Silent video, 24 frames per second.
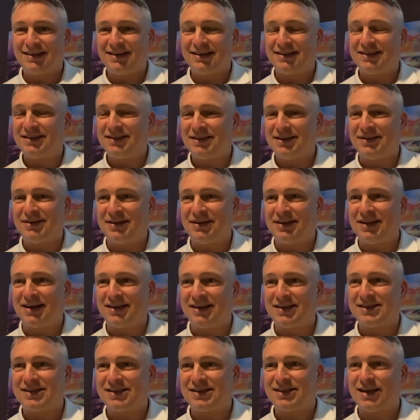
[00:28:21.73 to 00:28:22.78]

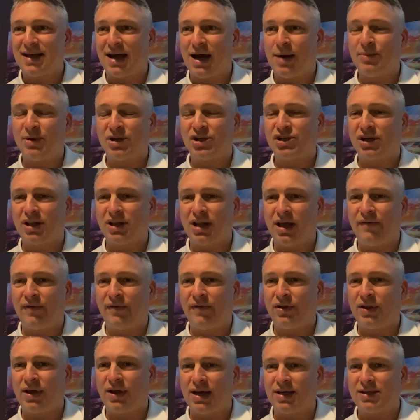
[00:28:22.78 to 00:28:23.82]
that's amateur
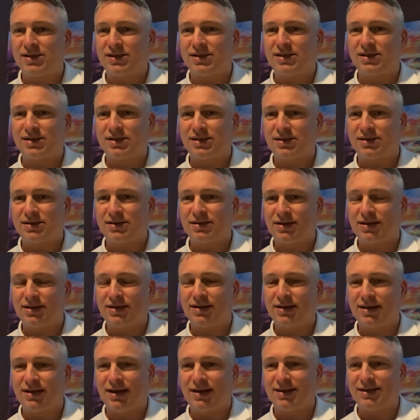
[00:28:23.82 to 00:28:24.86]
level. That's
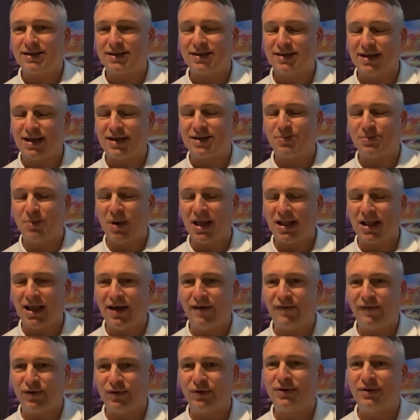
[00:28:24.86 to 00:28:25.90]
my
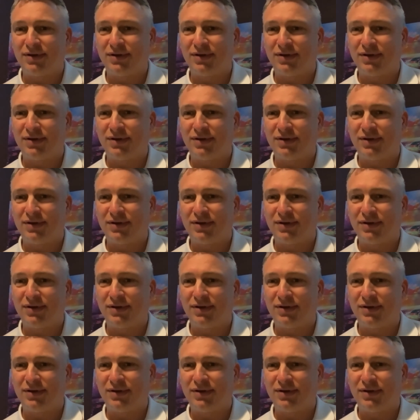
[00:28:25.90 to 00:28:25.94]
level.